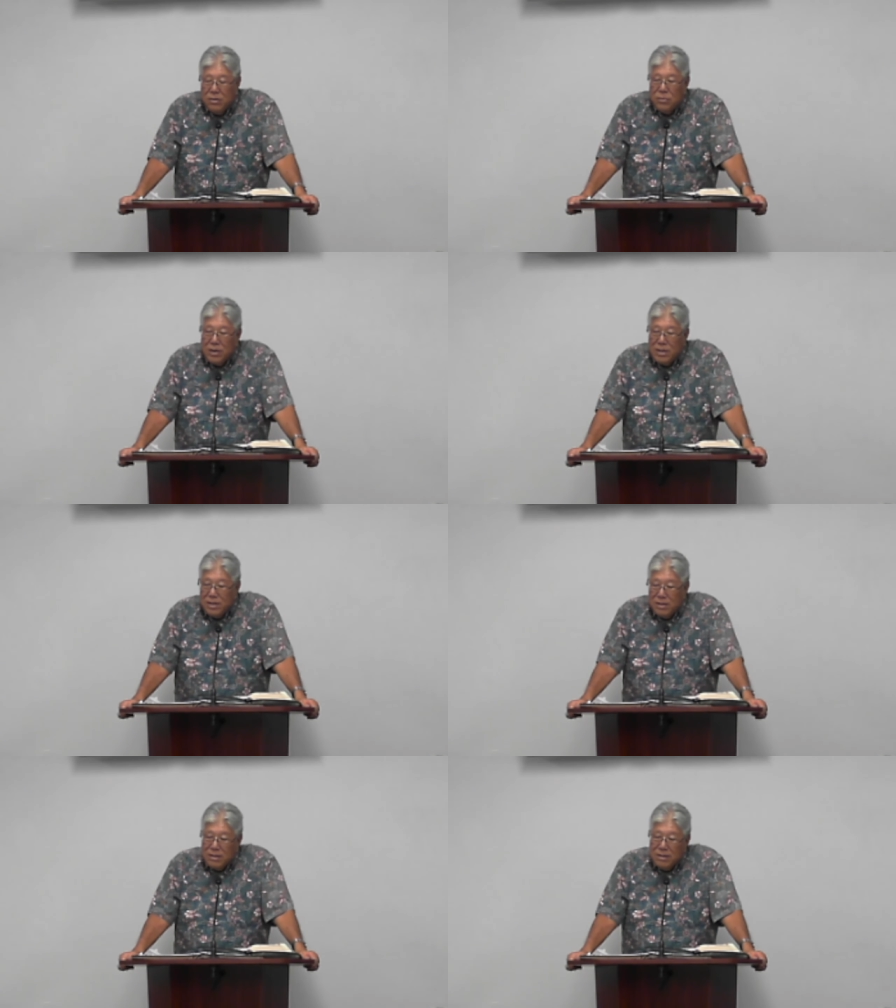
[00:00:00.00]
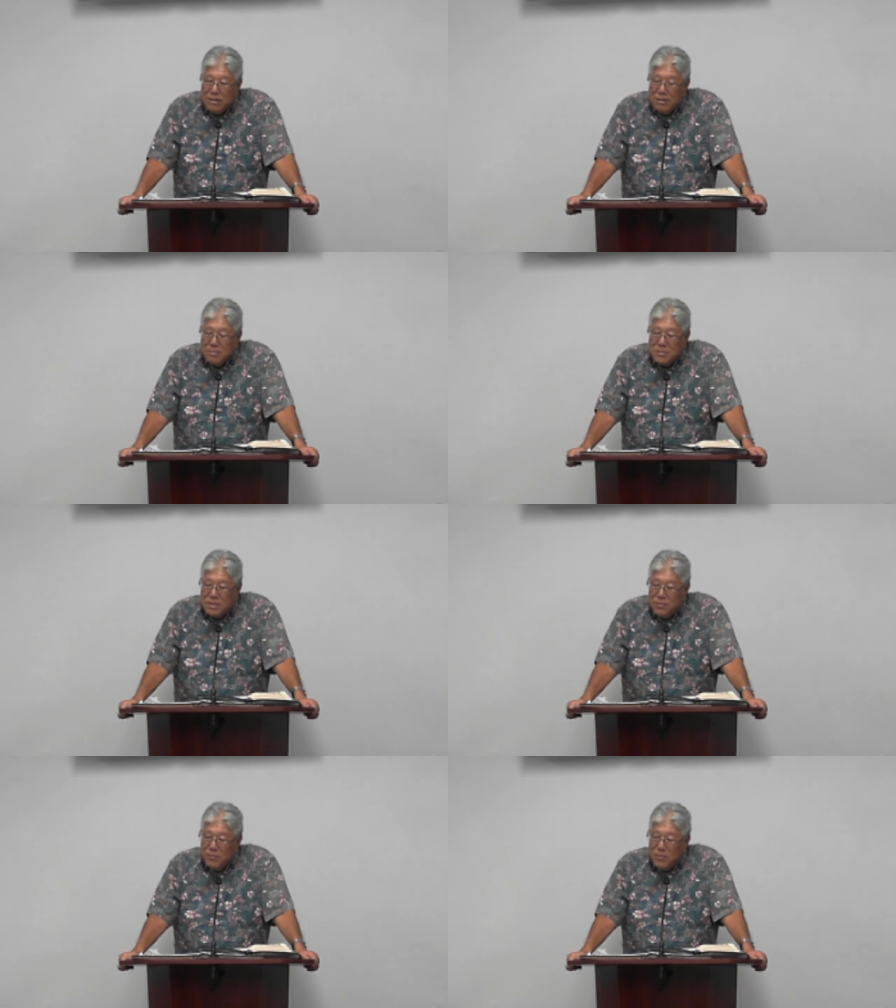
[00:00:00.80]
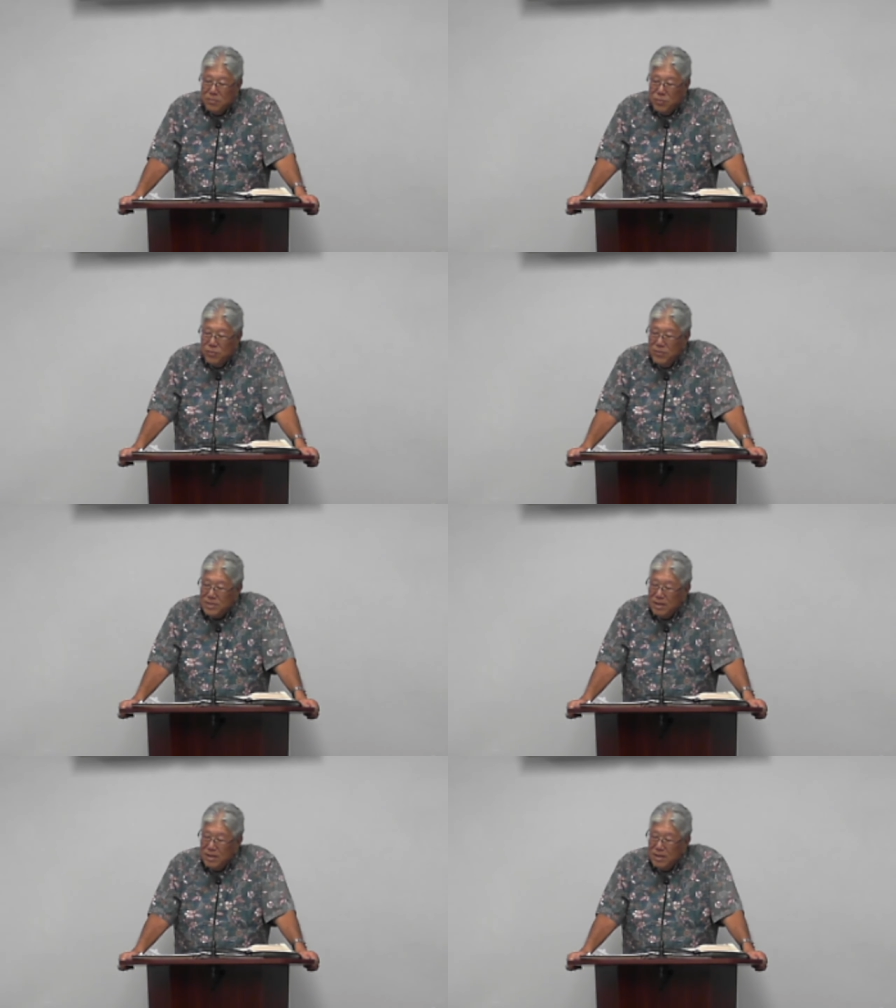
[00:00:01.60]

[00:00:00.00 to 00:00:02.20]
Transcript: You know, I think that um, some of the movies